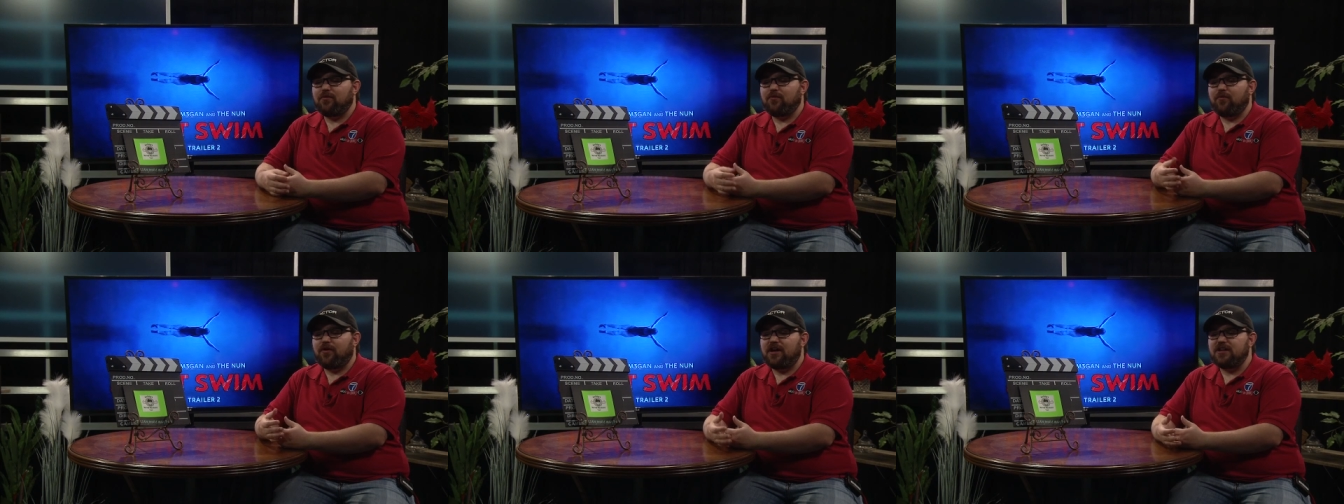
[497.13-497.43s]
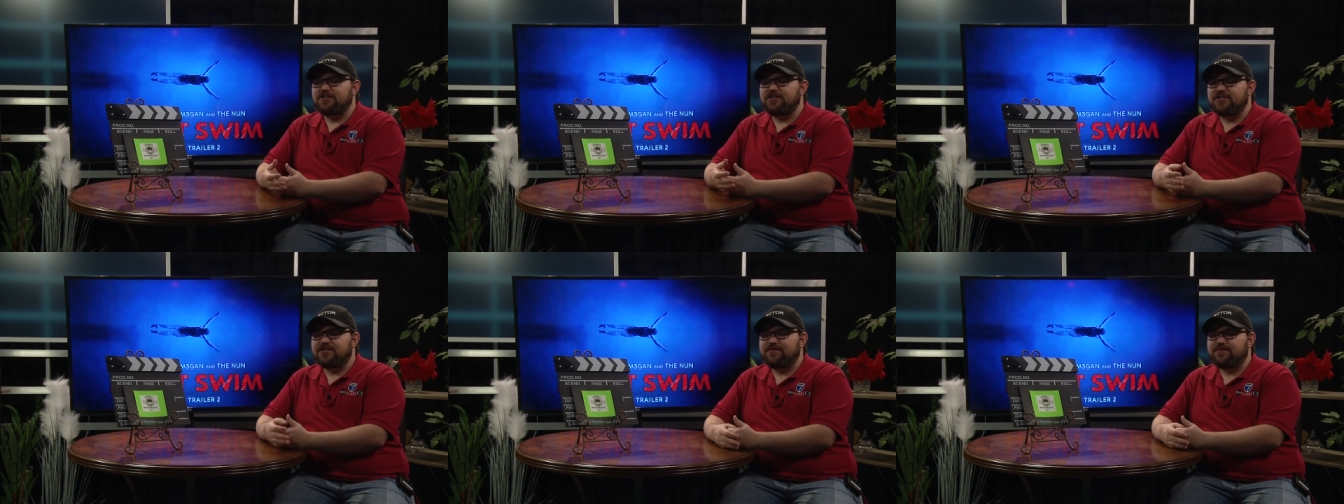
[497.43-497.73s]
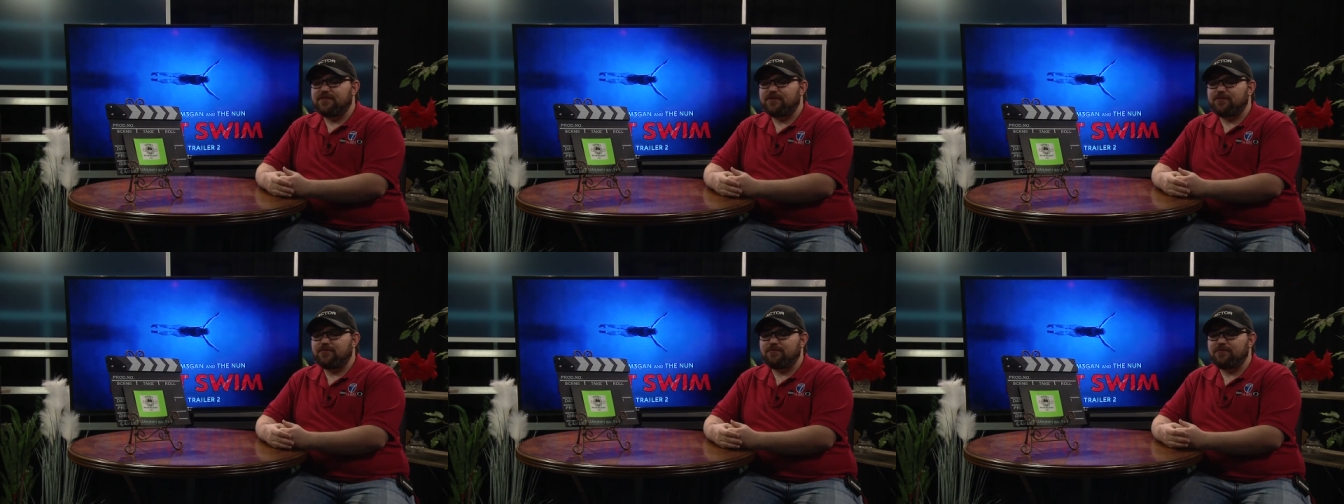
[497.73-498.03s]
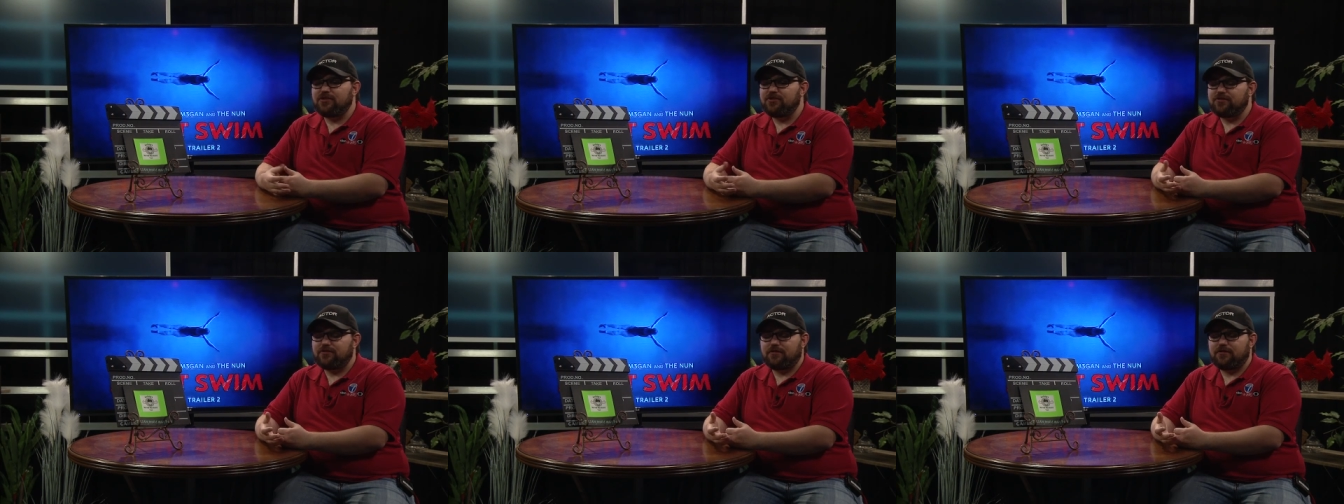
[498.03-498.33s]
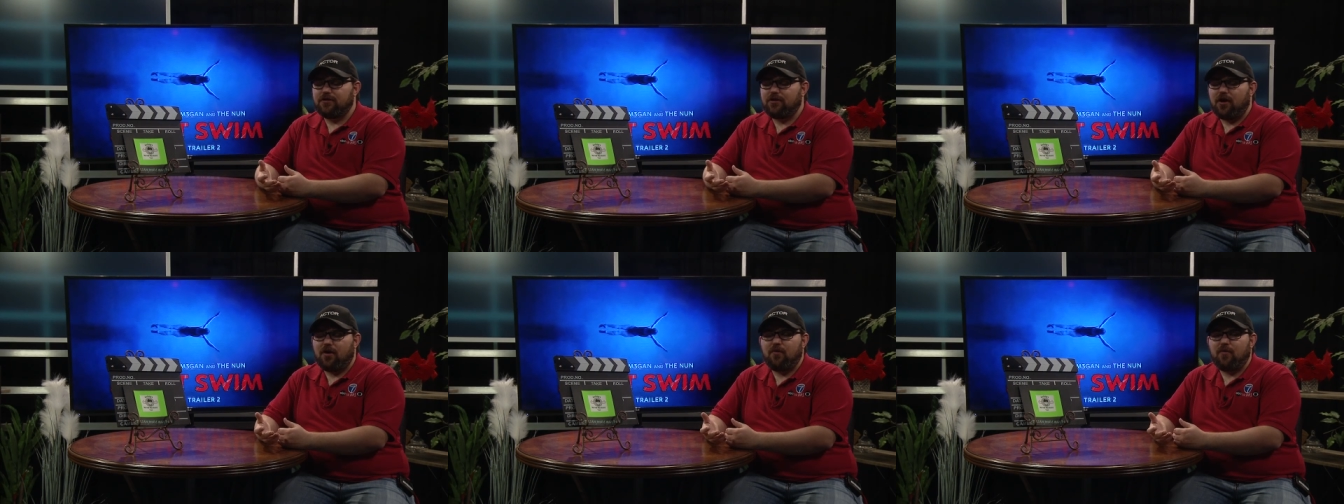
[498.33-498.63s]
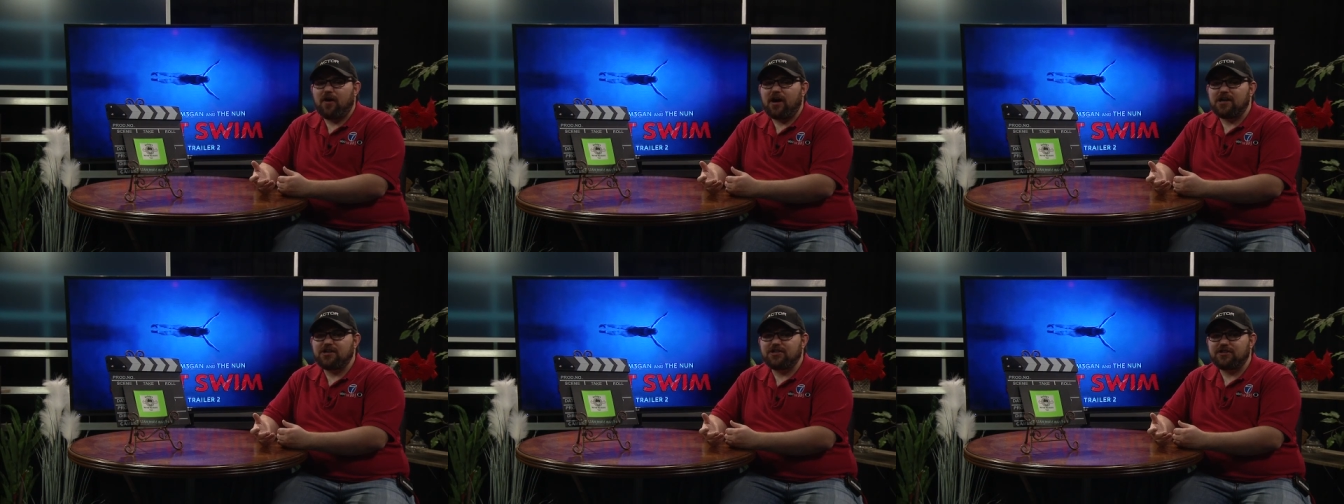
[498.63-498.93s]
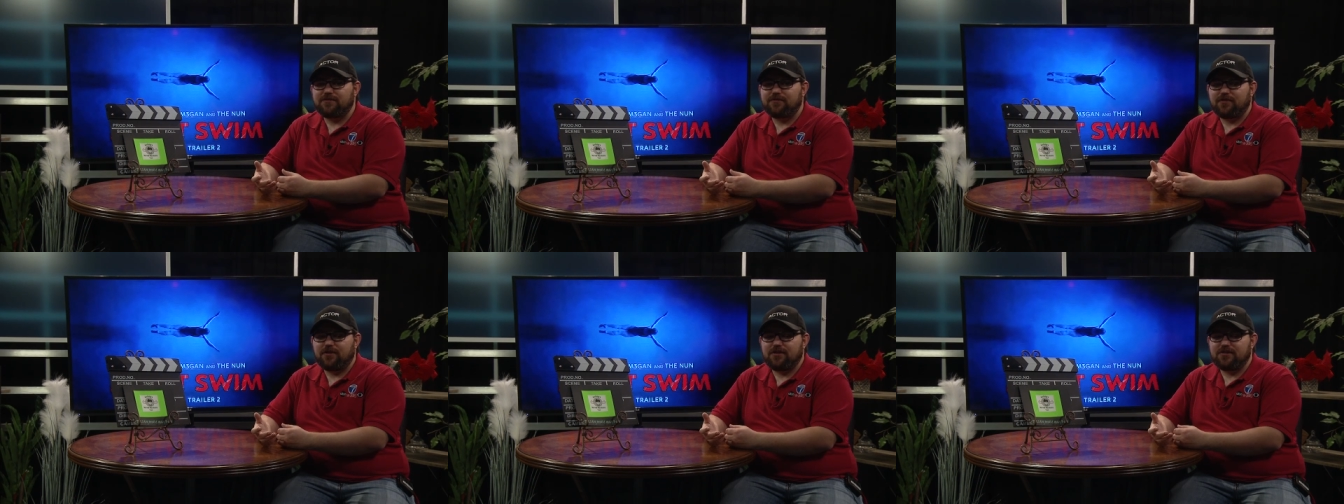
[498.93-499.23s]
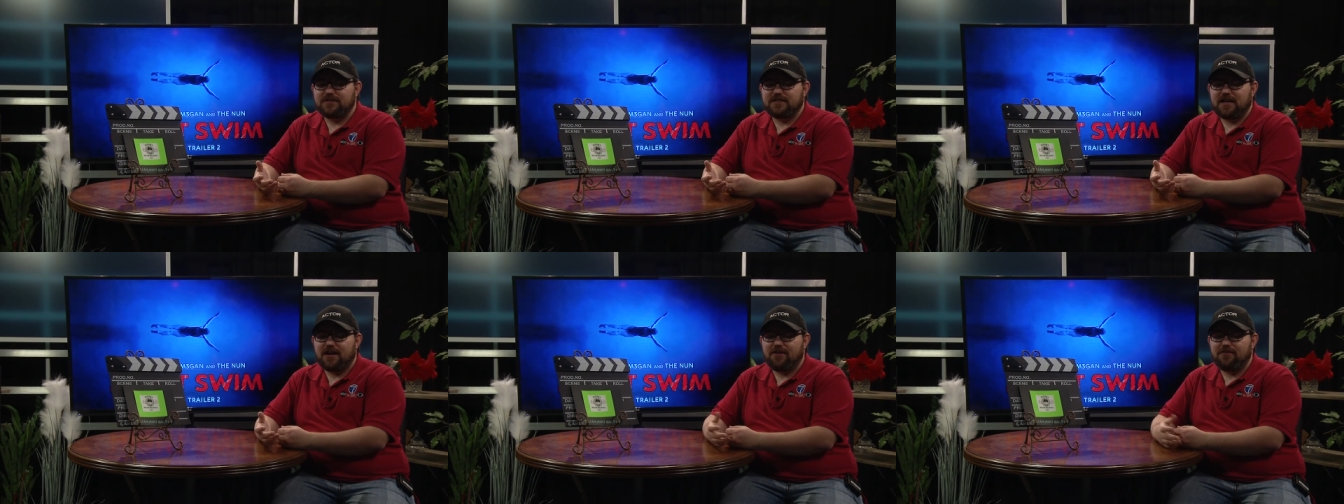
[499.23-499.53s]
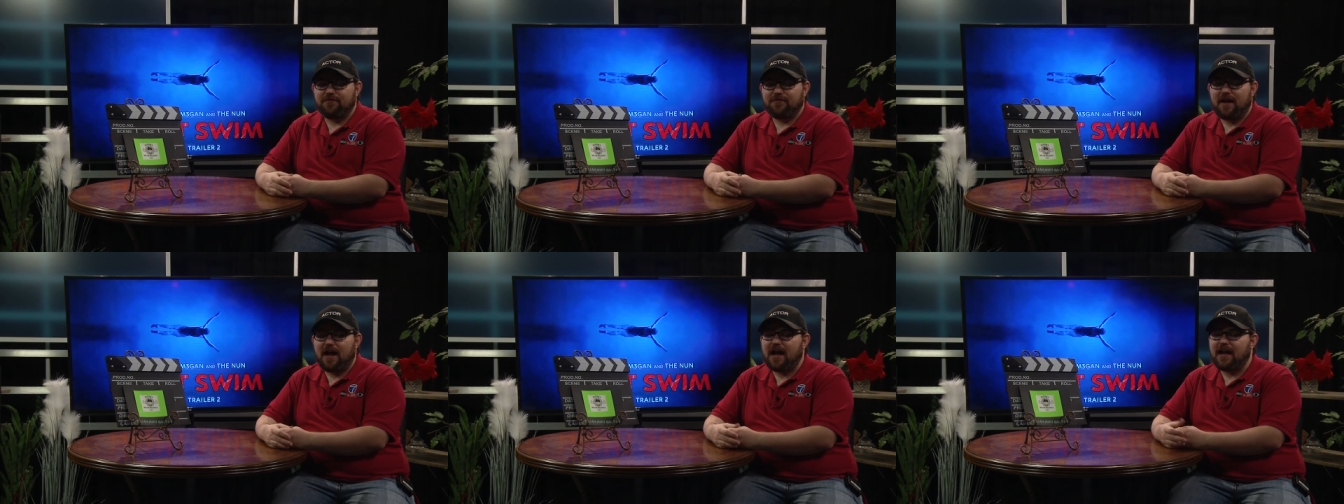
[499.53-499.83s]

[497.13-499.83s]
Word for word: to watch this film, you go watch it for yourself.